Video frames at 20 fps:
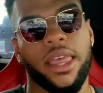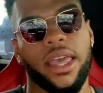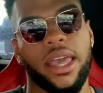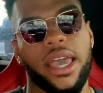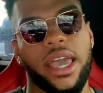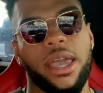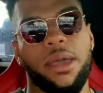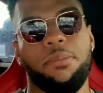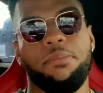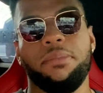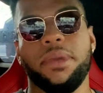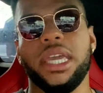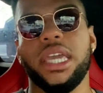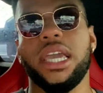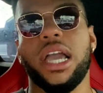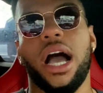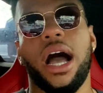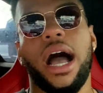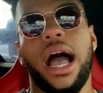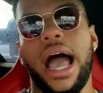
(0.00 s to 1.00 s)
And me,
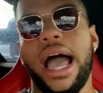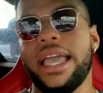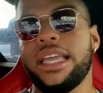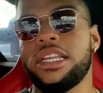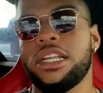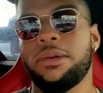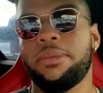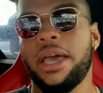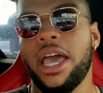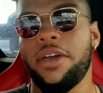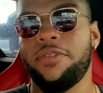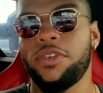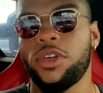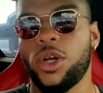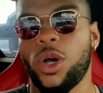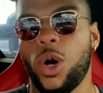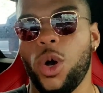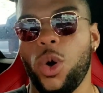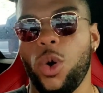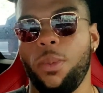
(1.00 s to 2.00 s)
I end up having to
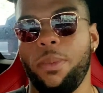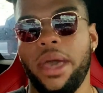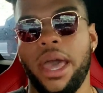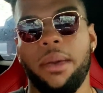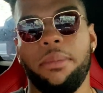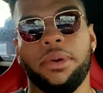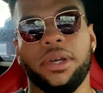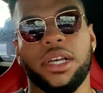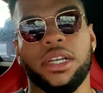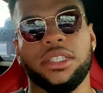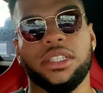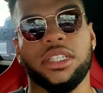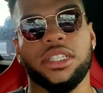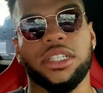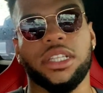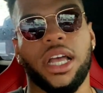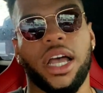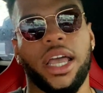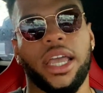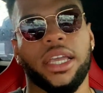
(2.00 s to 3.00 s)
hold back because it's
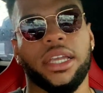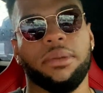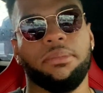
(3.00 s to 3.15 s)
like,